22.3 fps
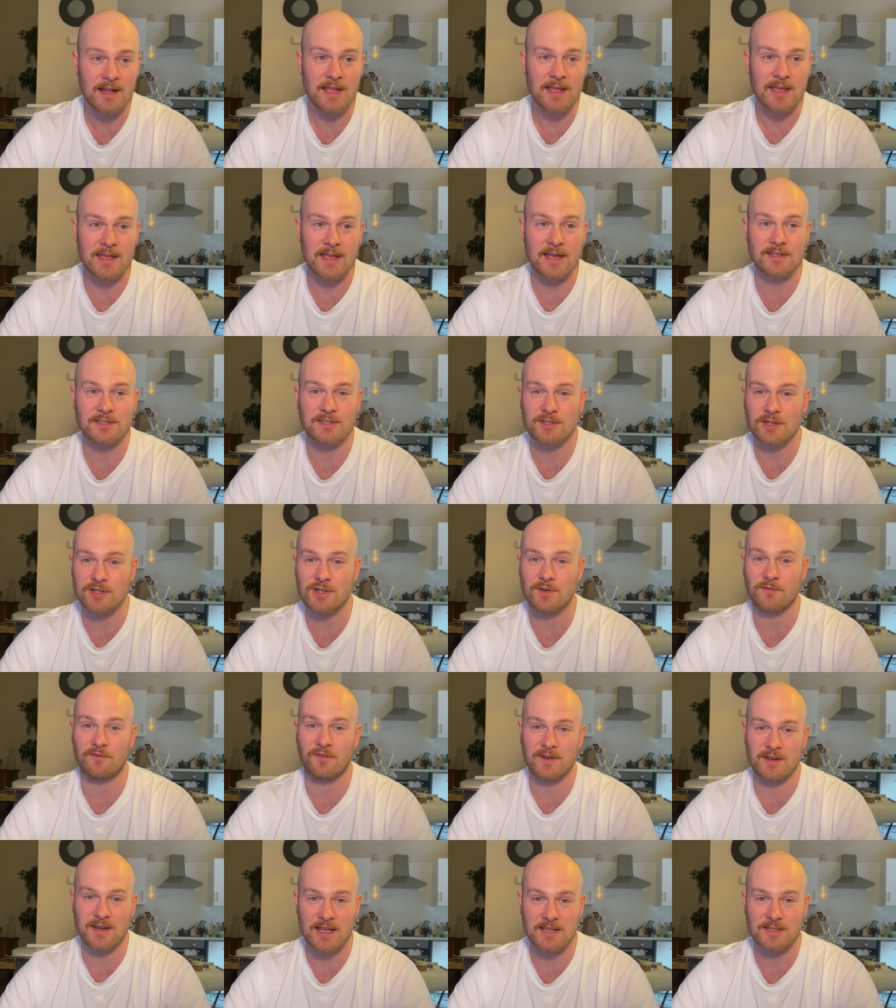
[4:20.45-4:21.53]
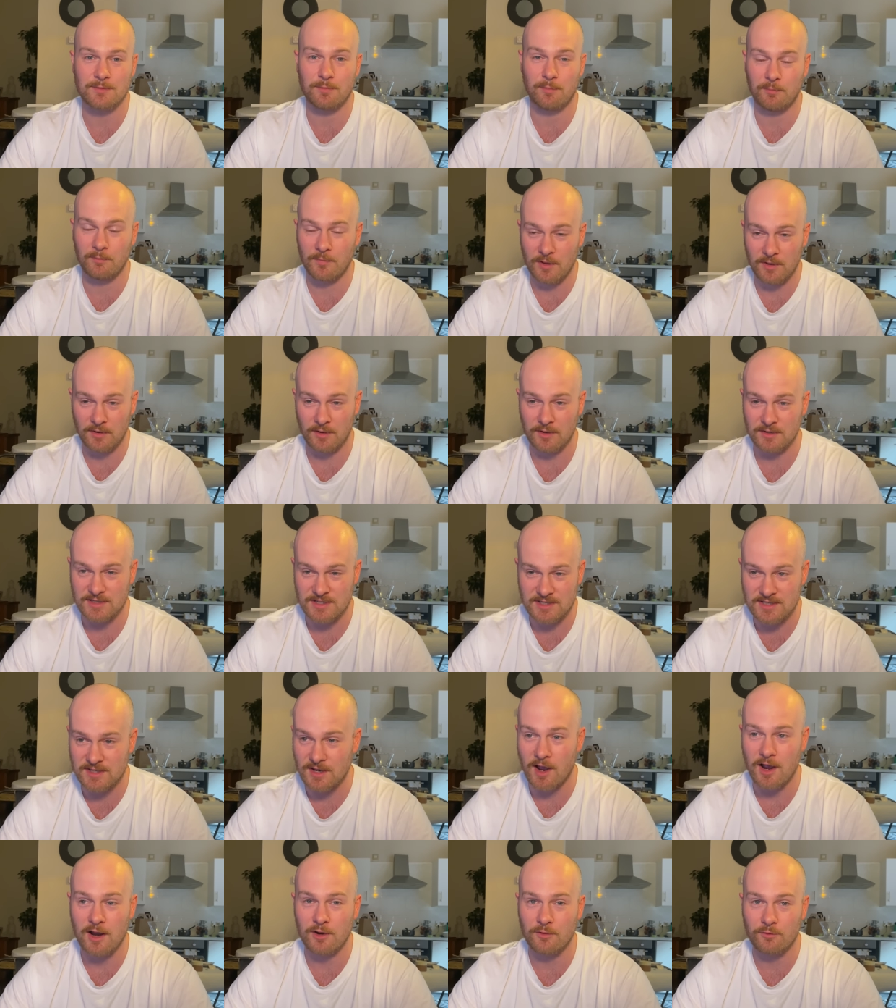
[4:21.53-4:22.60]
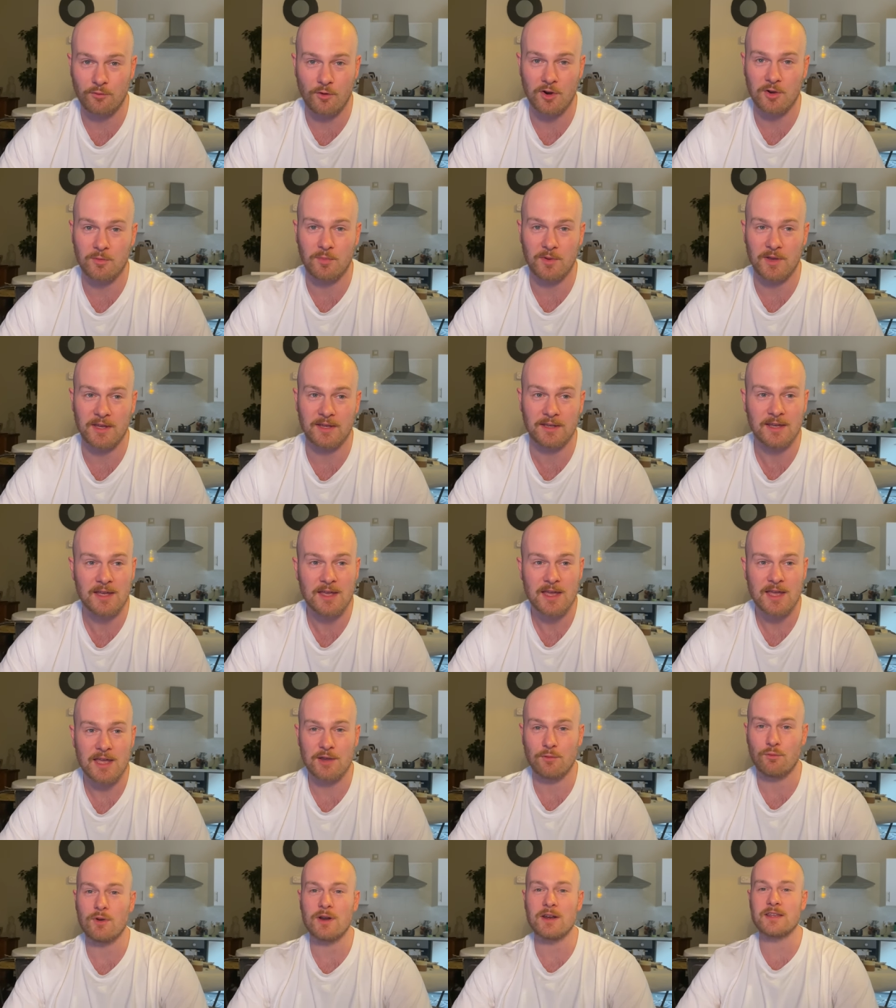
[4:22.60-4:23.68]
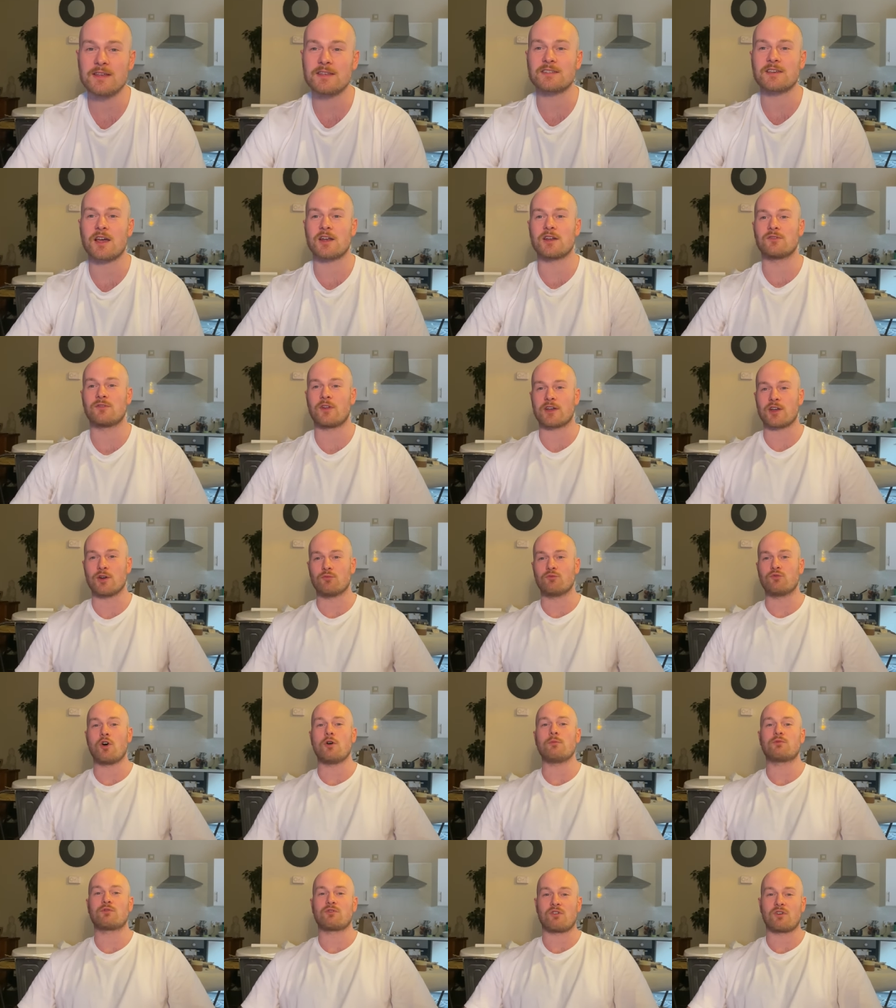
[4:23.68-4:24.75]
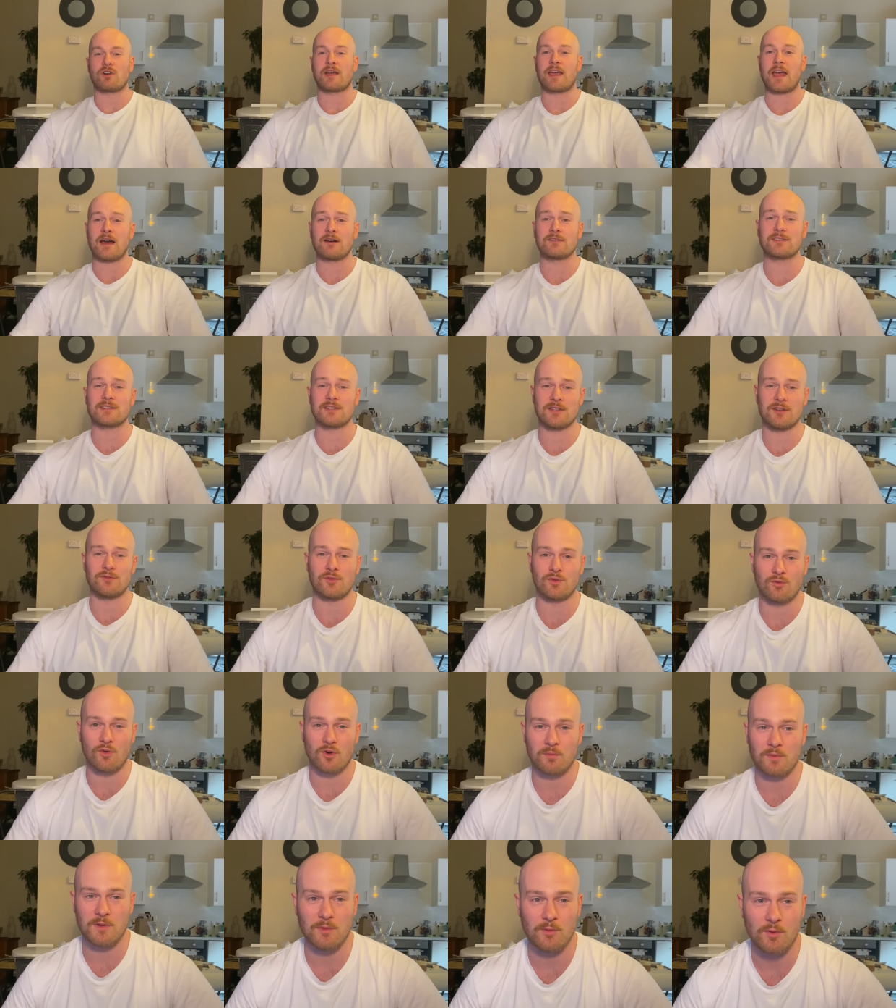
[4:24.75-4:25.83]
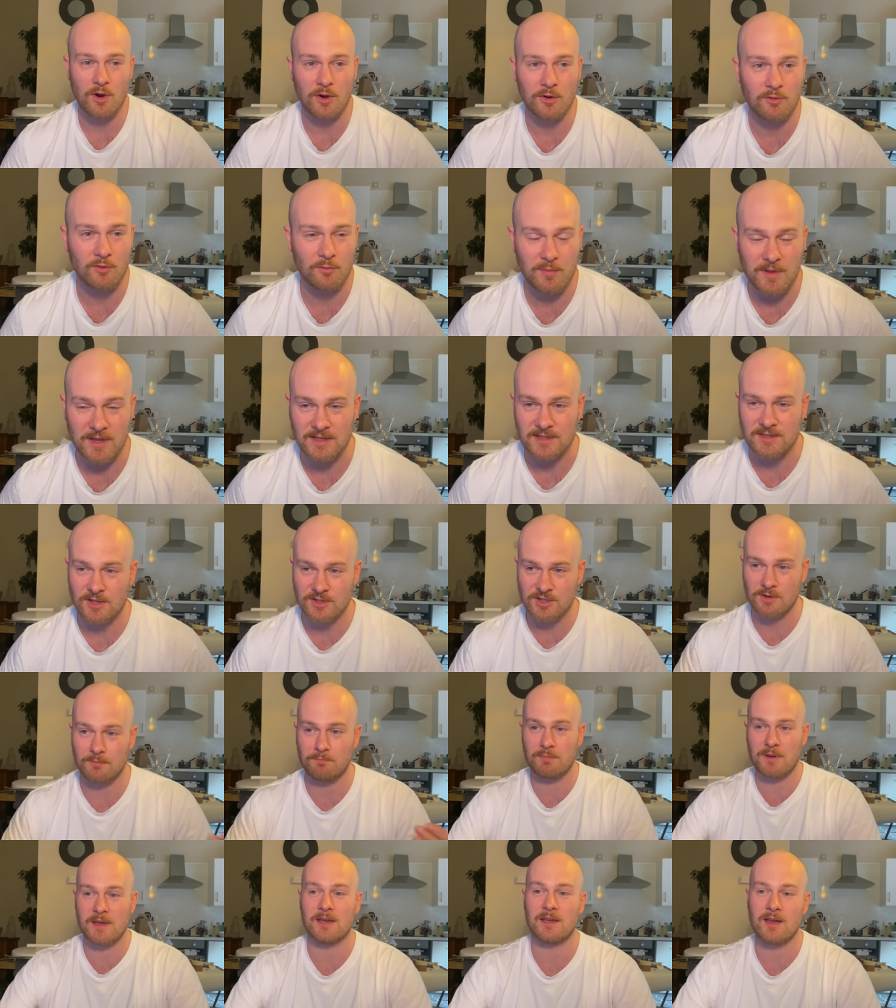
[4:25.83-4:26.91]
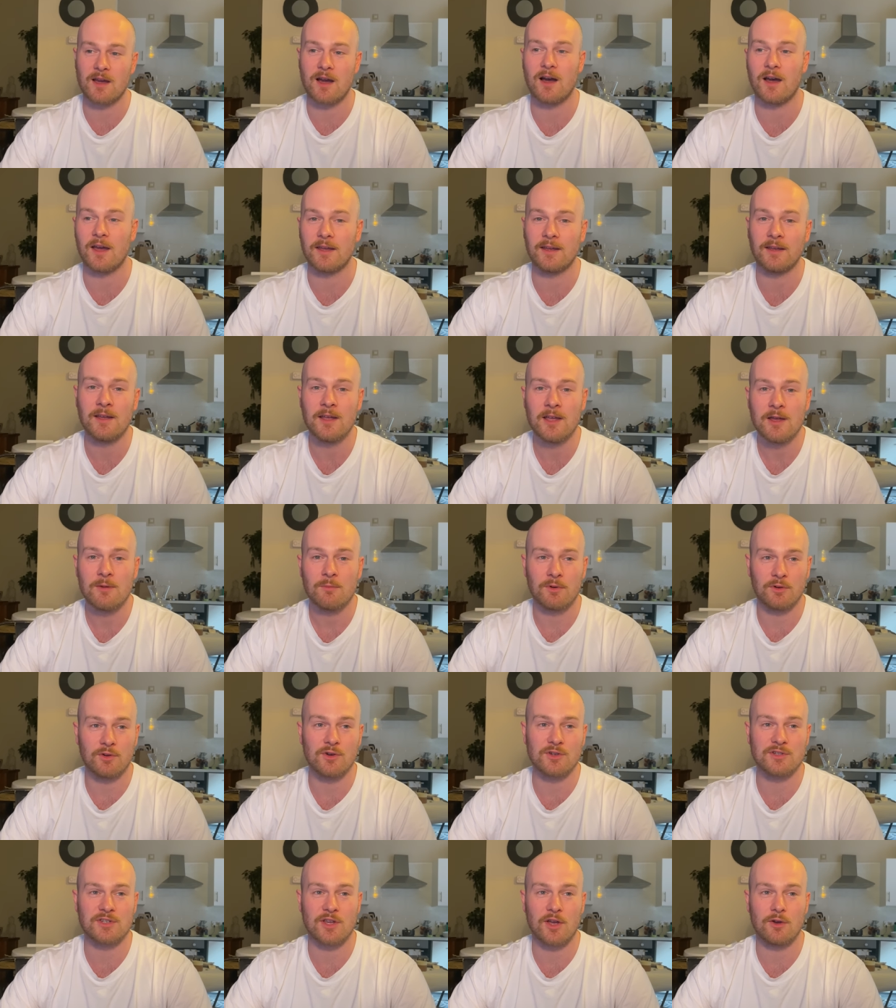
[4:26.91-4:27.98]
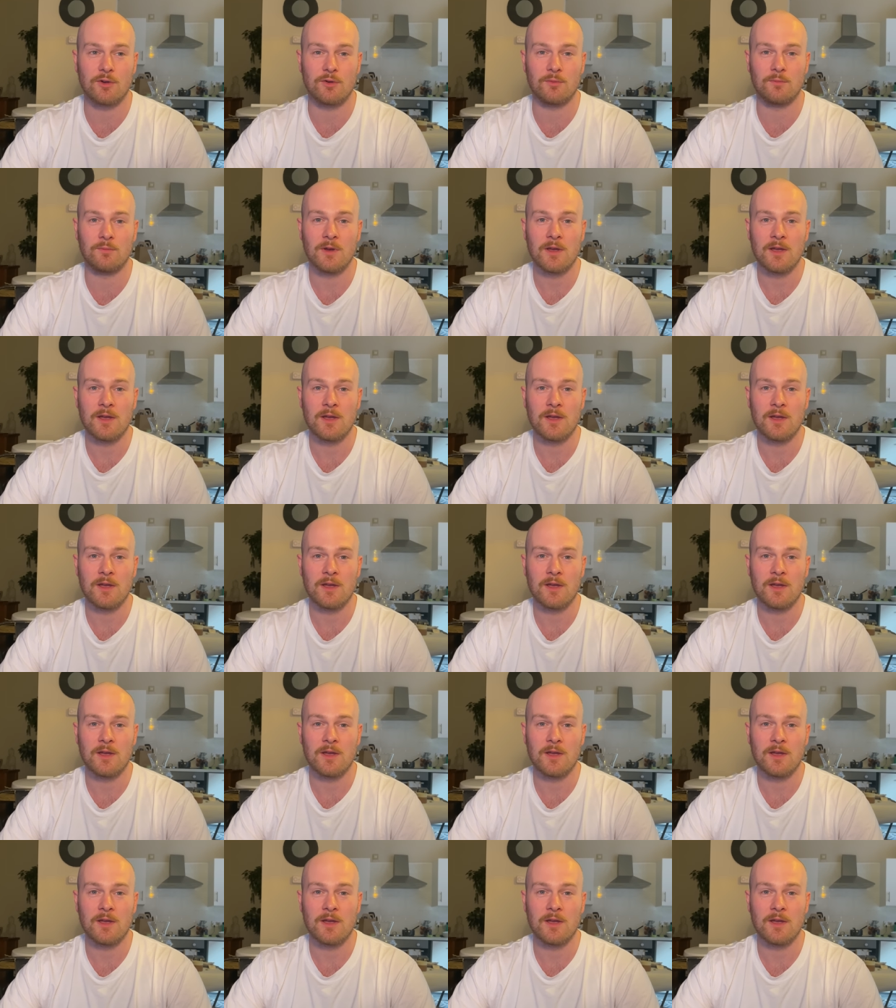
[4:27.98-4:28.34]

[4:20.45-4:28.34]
He has such a finesse uh, style of rugby. He really is kind of like a Rob Gronkowski of the rugby world, of being such a big guy, but also